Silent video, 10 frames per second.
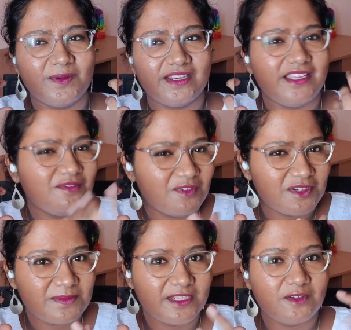
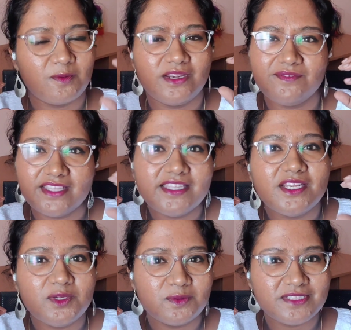reinforcement only when
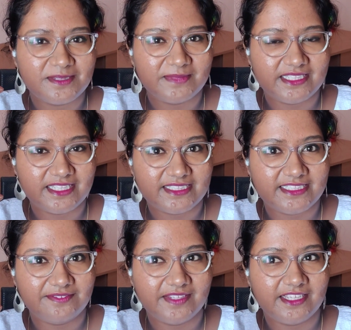they do something that's
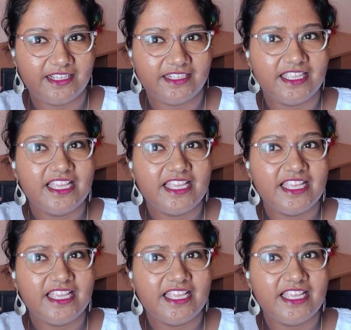difficult